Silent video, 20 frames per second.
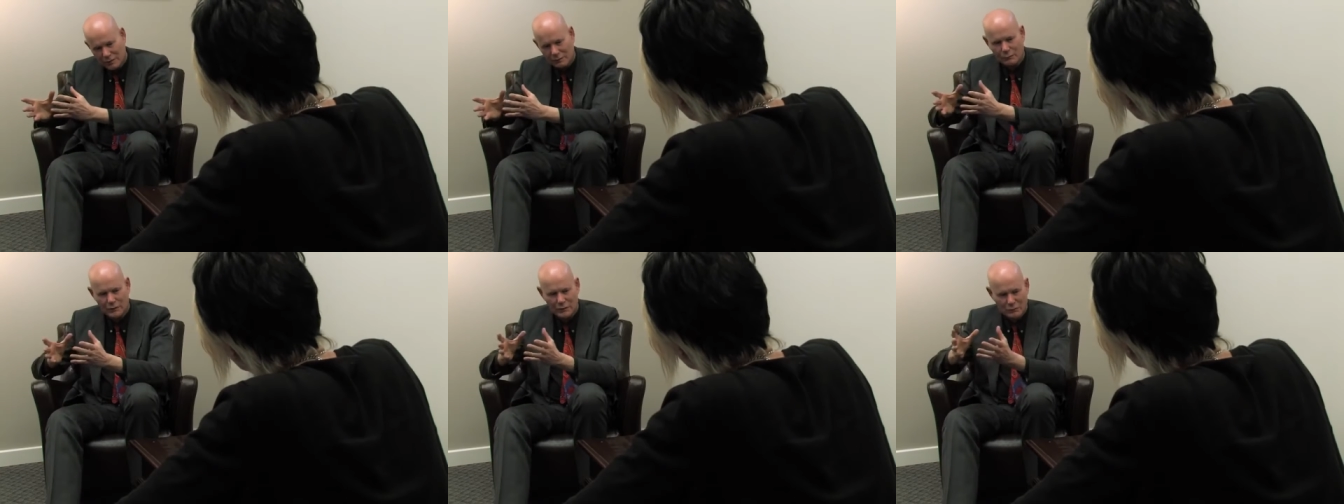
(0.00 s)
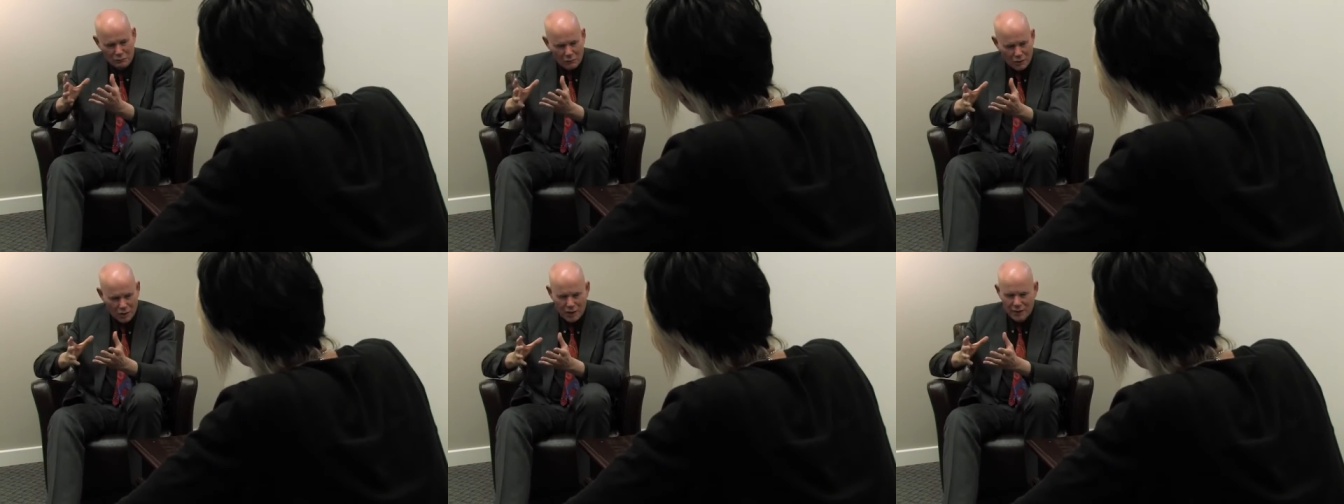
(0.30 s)
yes. them, we
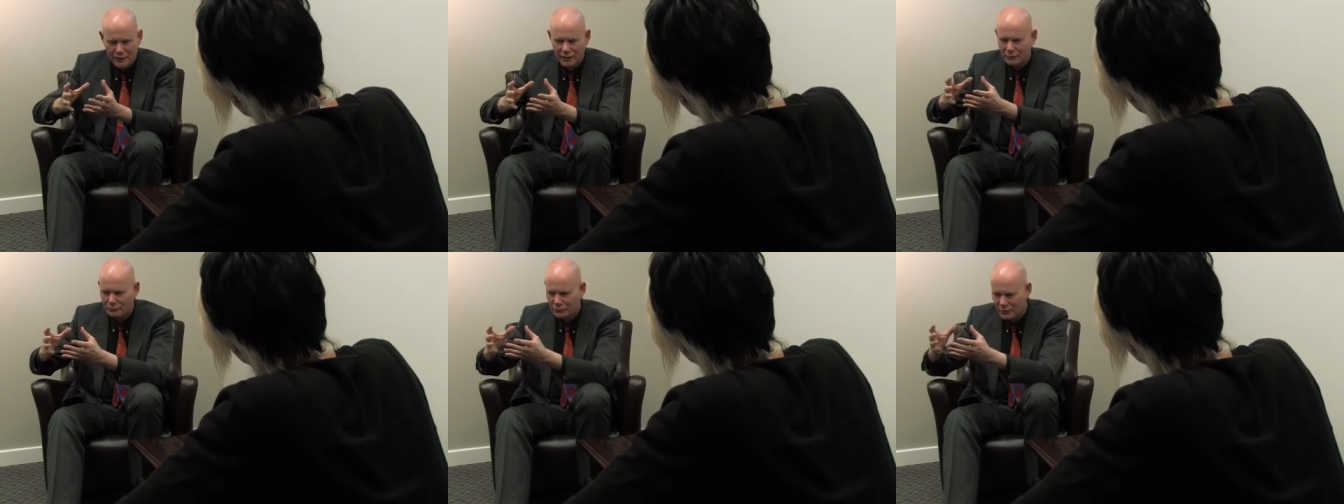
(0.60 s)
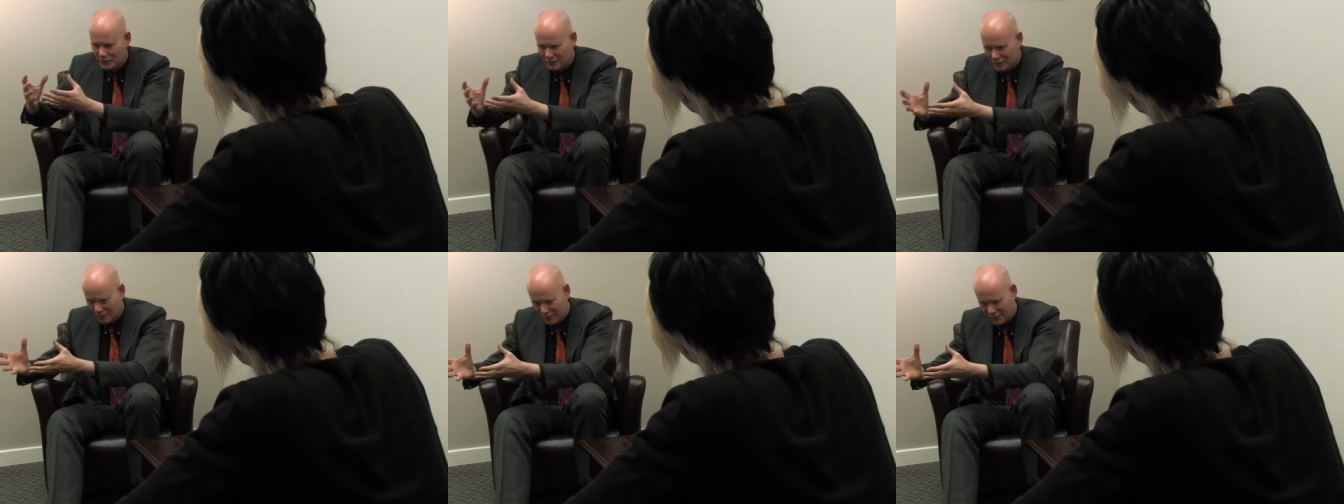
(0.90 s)
wine them,
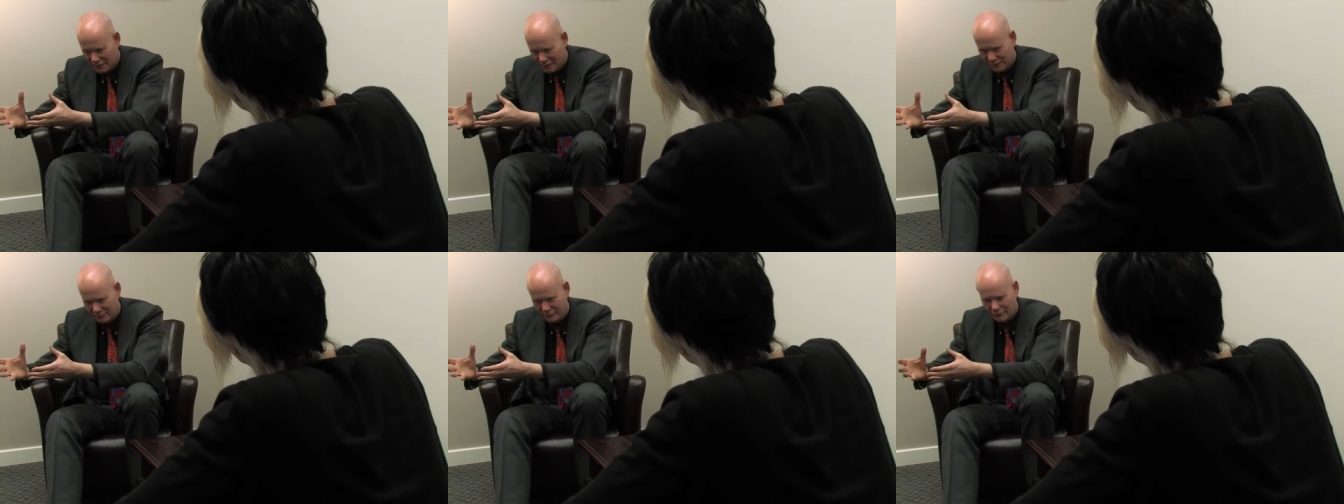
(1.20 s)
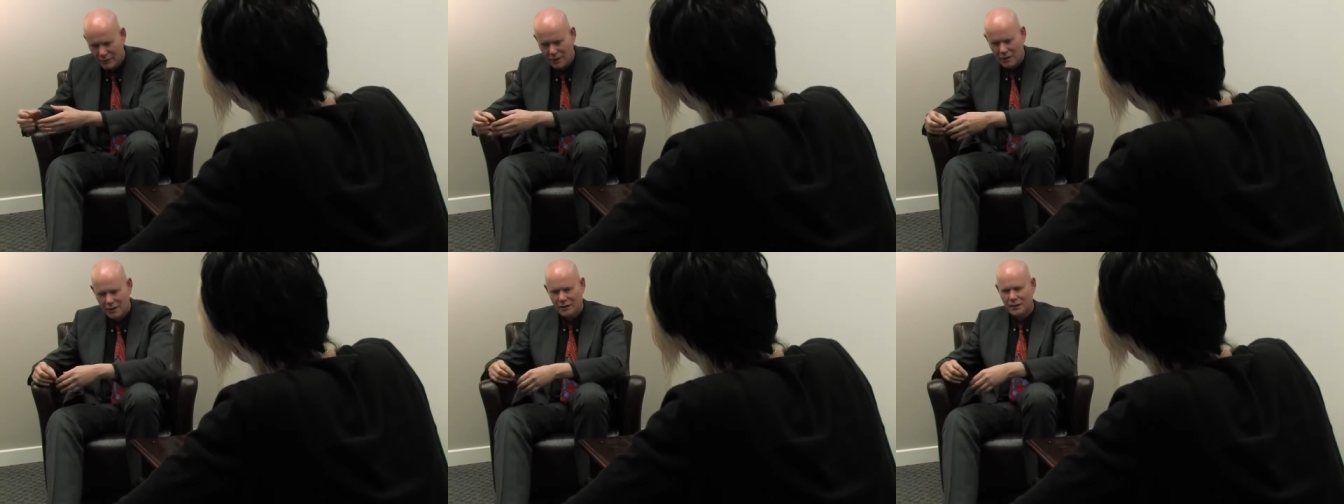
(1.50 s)
we dine
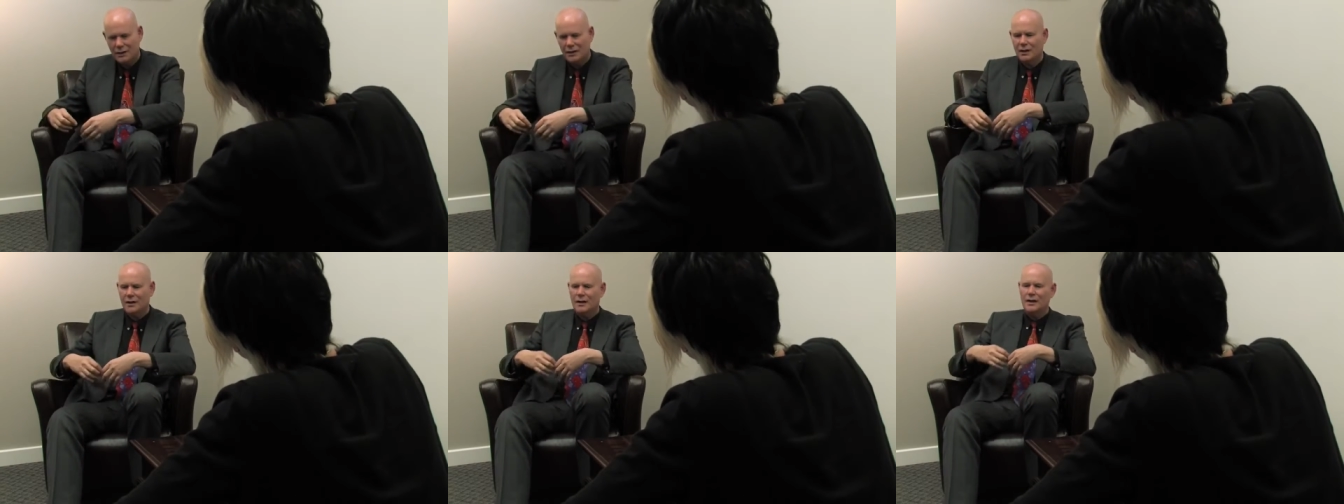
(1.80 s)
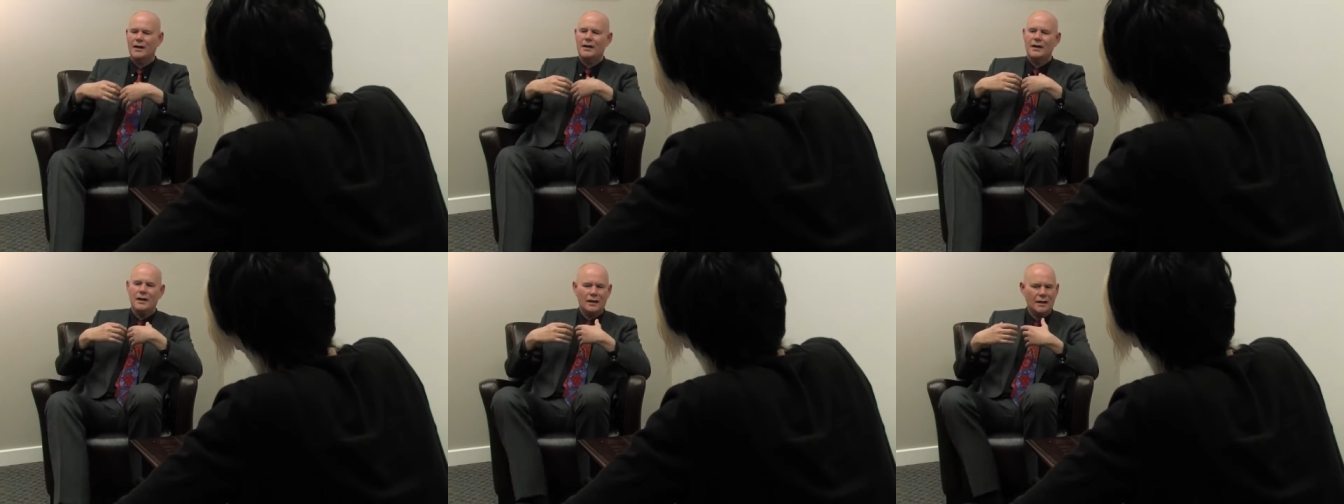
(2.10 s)
them, right?
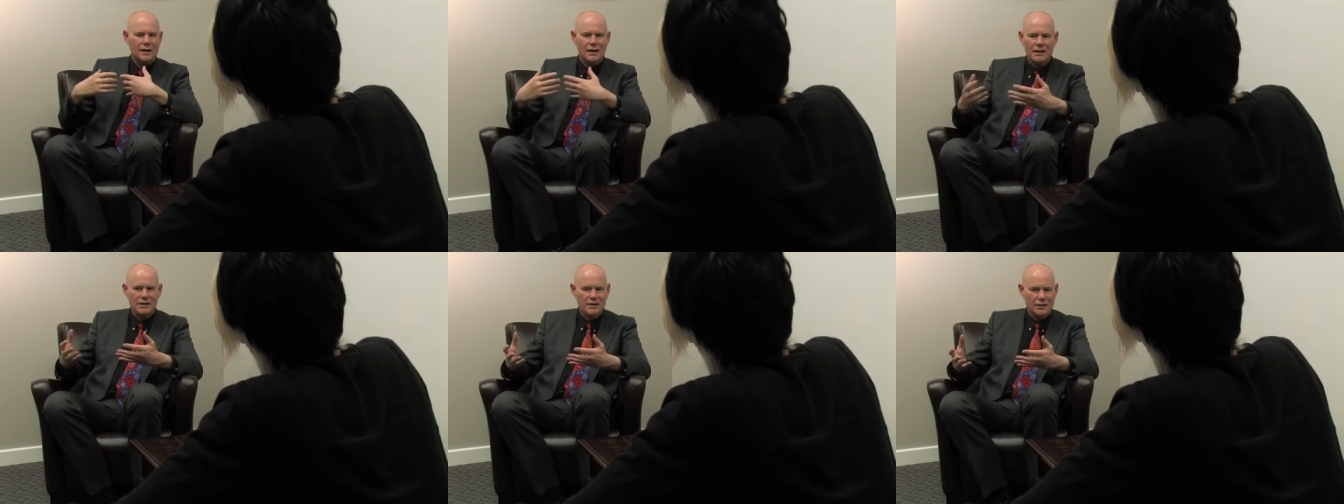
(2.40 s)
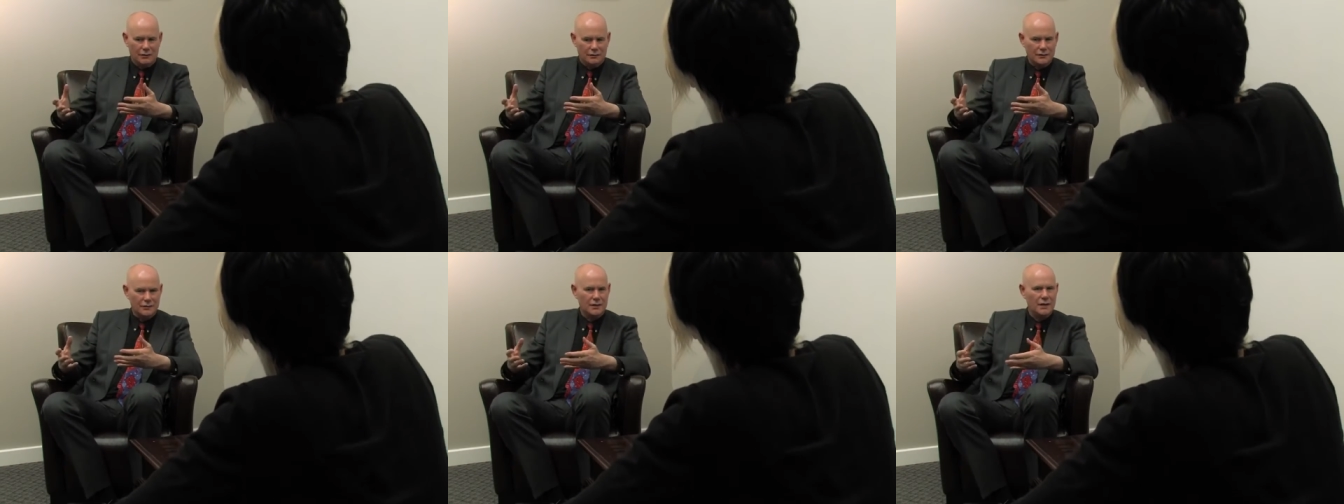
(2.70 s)
He
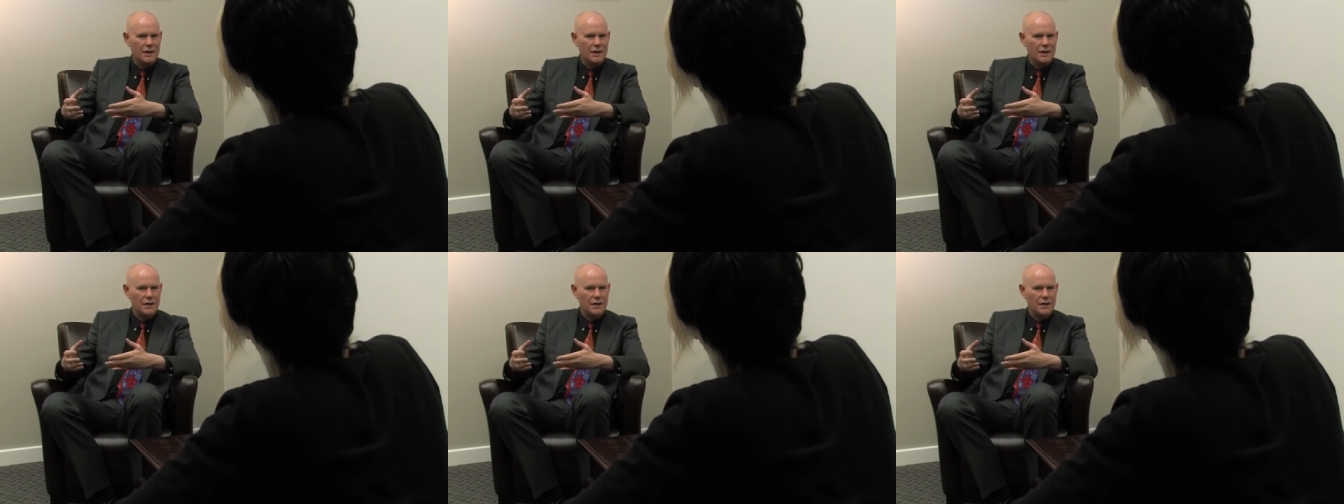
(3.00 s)
knows